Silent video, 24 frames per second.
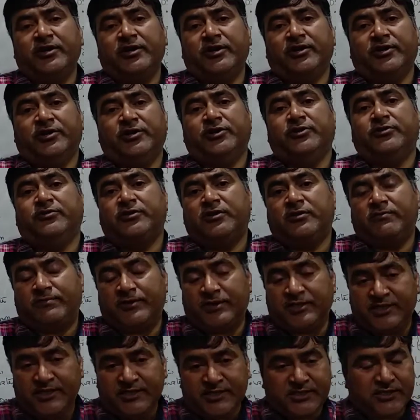due to the
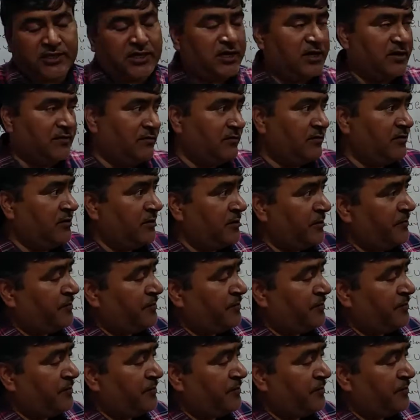presence of